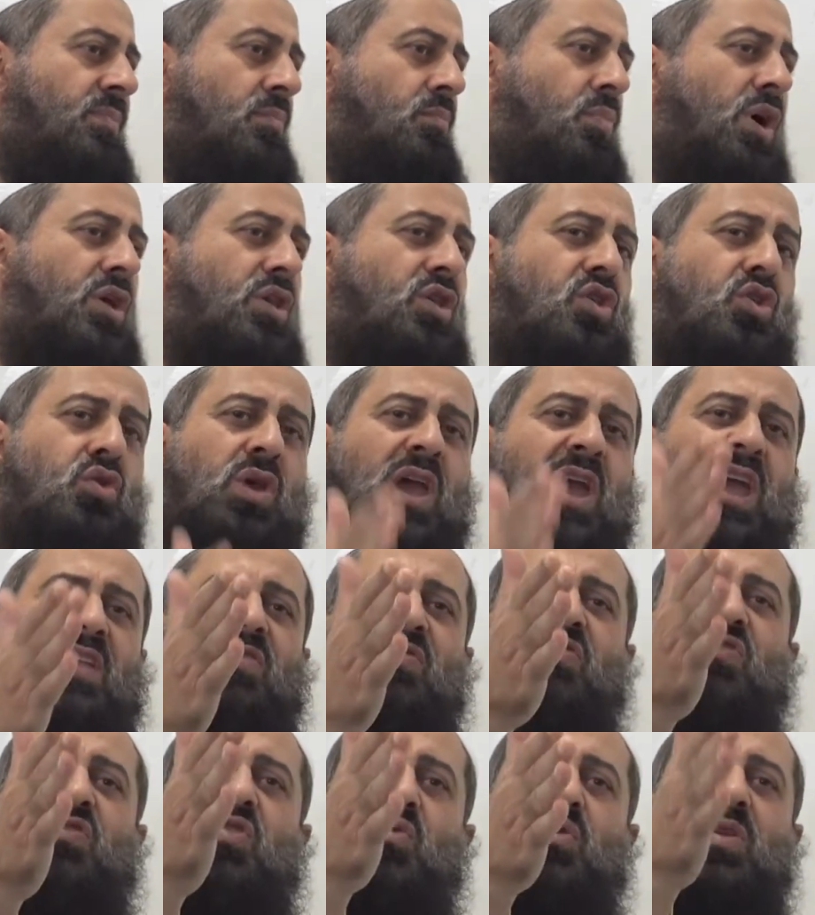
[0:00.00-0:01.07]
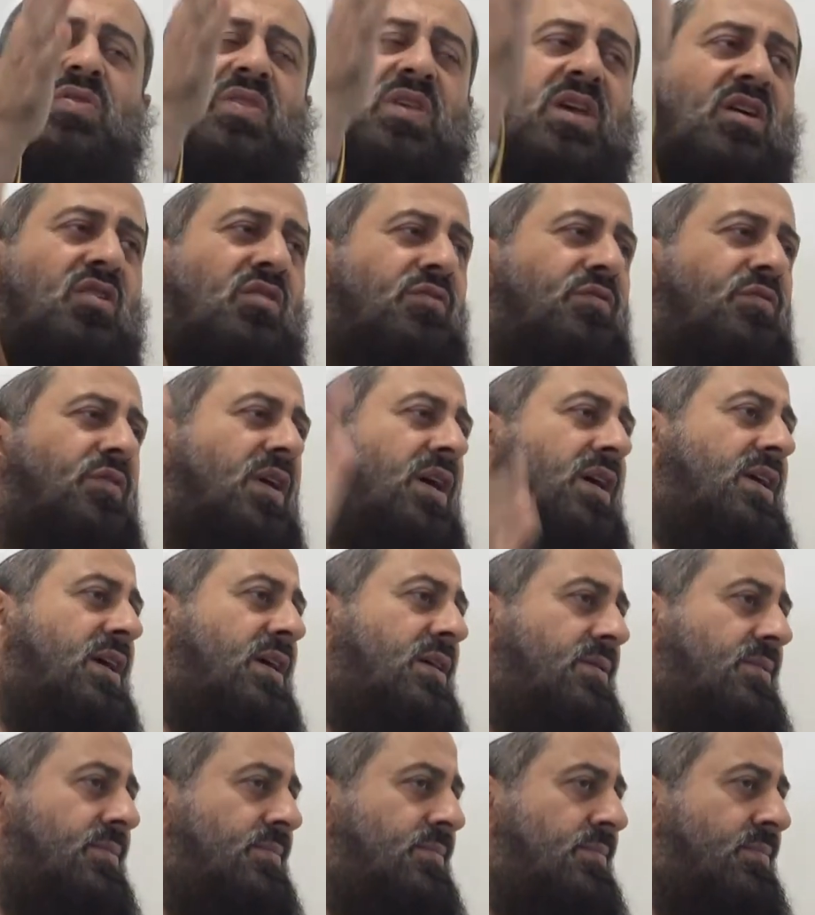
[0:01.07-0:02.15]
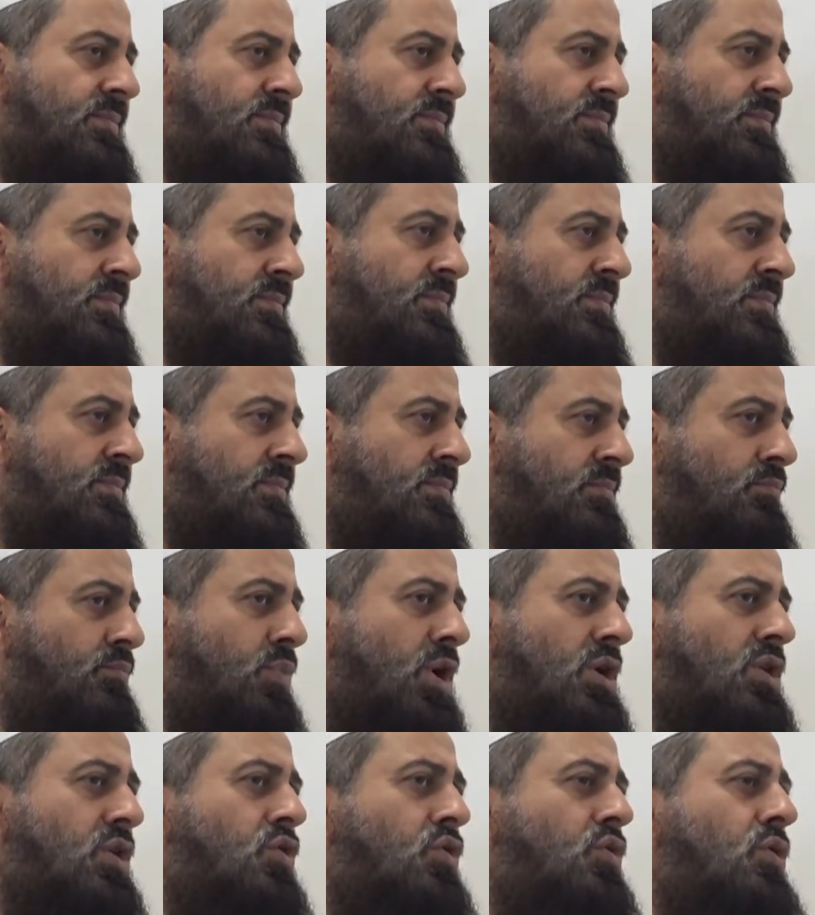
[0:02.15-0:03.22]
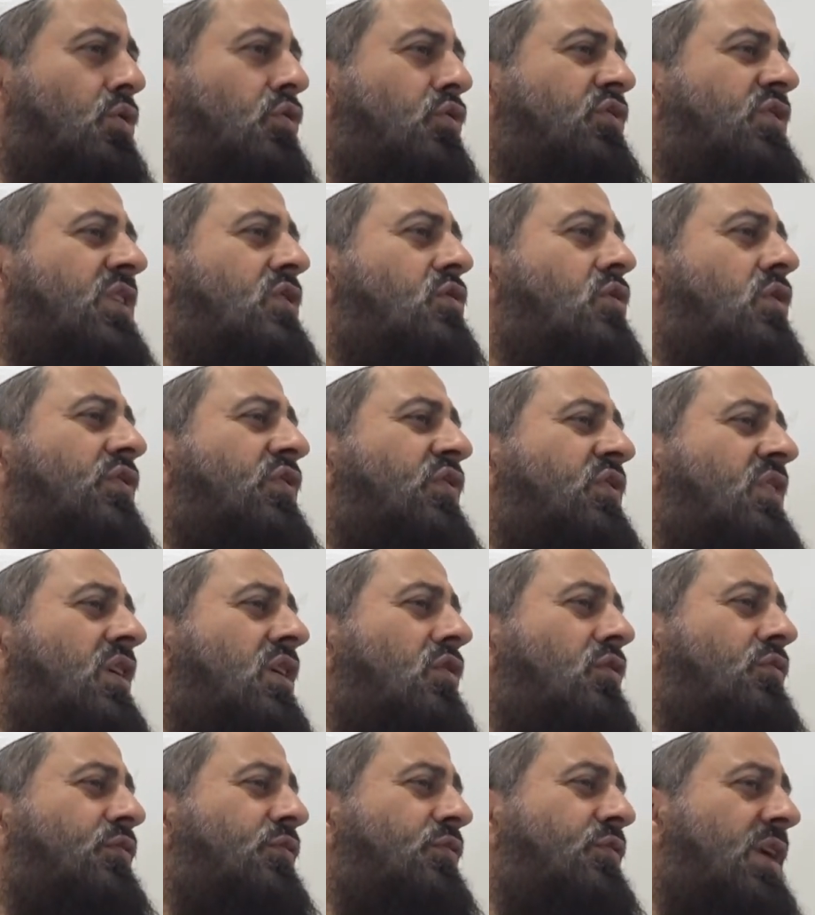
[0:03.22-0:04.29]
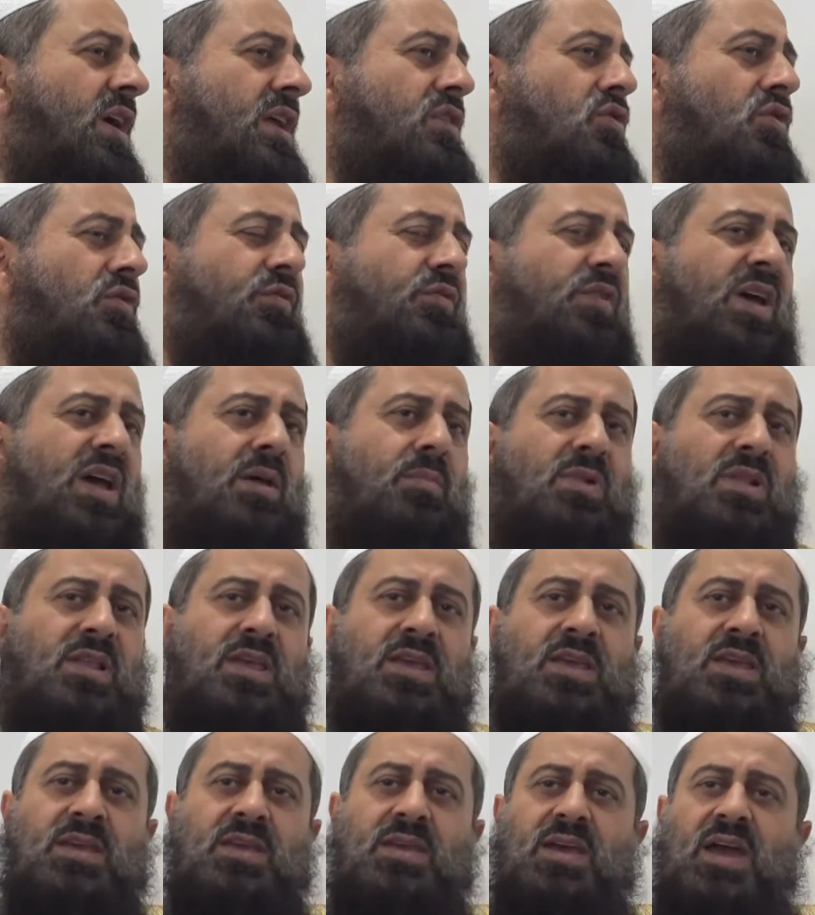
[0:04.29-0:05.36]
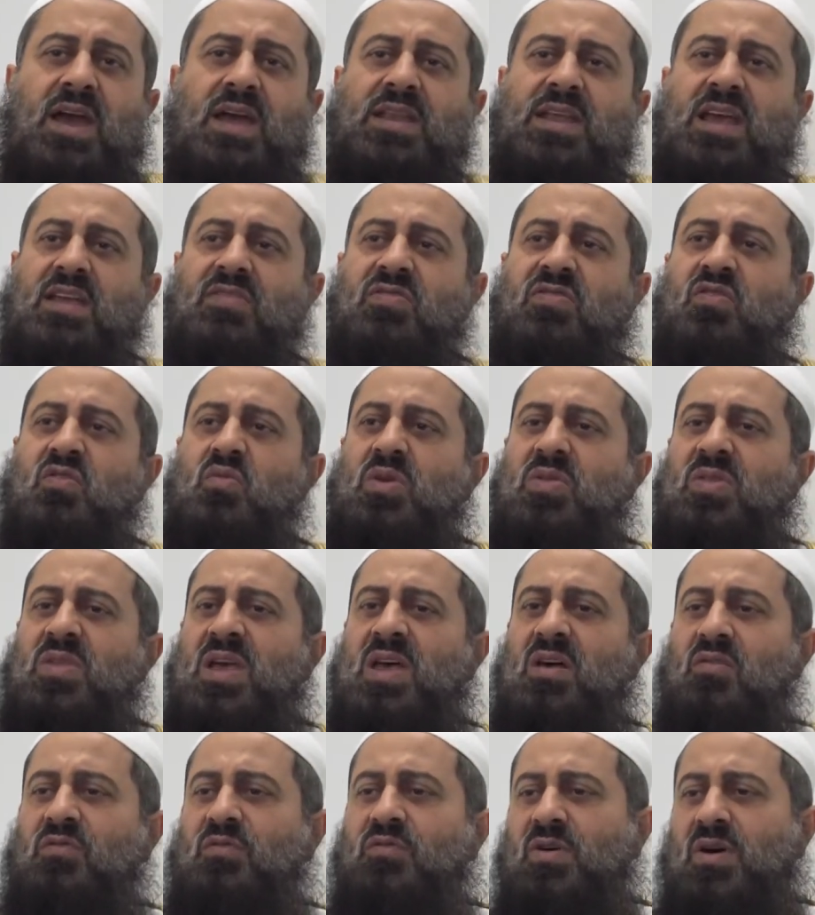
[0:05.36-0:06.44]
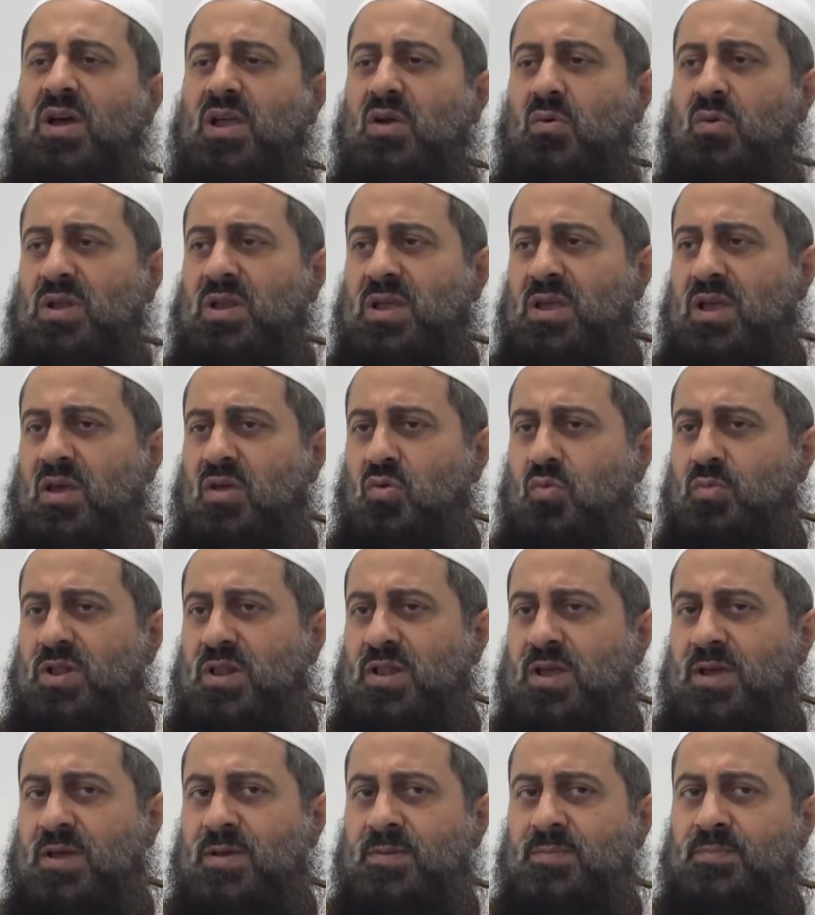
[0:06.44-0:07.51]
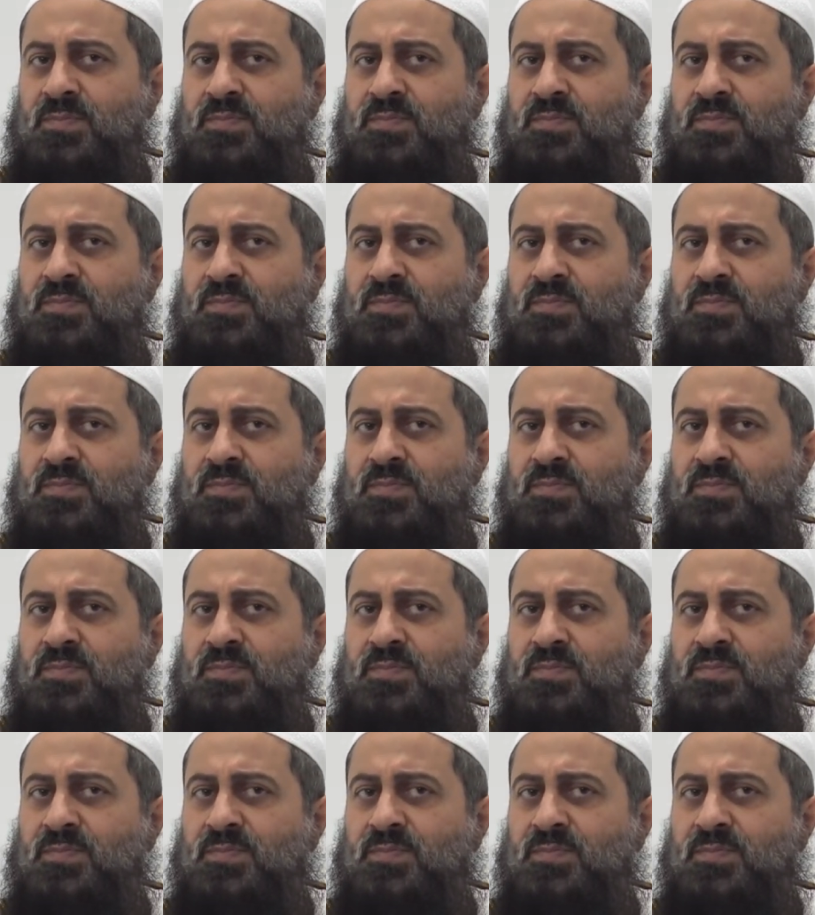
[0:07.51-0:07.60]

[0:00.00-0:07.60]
by you entering the hellfire, by you losing yourself and your family and entering the hellfire, wal-iyadu billah.